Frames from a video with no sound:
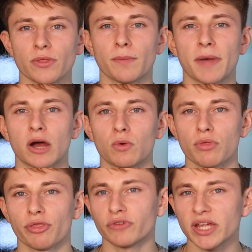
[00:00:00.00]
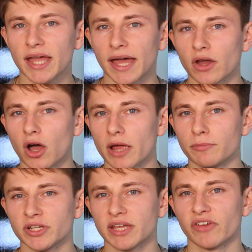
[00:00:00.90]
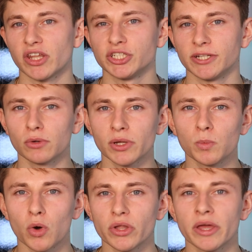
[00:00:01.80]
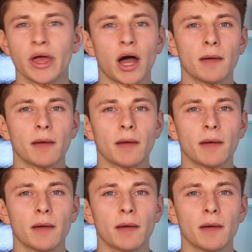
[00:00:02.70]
than the Powerwall 3 and hybrid GivEnergy All-In-One,